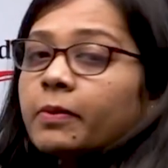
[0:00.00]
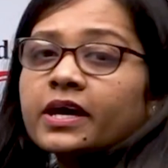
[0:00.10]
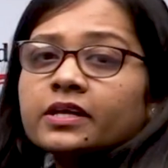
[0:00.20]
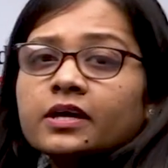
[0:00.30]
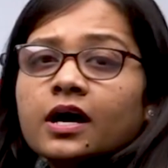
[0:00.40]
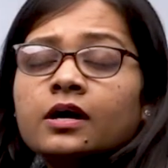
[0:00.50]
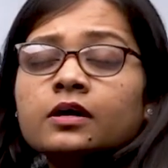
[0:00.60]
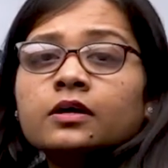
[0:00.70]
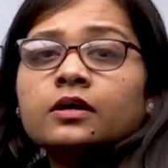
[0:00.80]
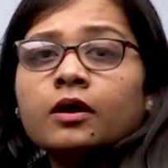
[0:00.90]
by the
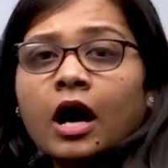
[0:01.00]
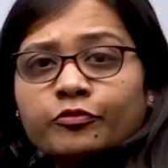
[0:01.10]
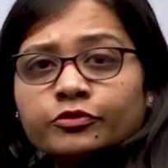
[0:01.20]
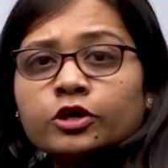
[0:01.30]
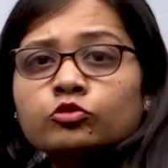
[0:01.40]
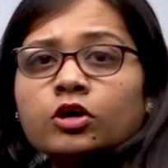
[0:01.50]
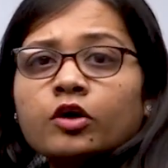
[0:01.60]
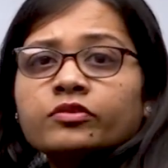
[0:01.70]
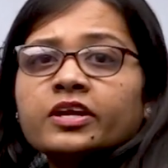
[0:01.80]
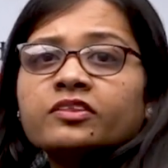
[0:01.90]
after
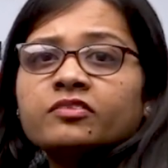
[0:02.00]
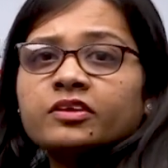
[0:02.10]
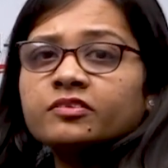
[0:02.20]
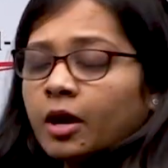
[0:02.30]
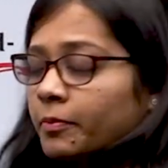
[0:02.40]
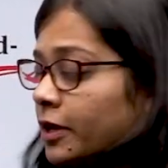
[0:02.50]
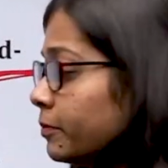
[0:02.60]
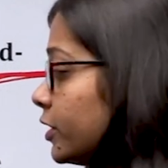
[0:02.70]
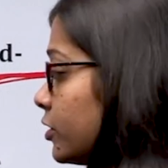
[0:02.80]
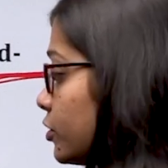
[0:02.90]
2006 amendment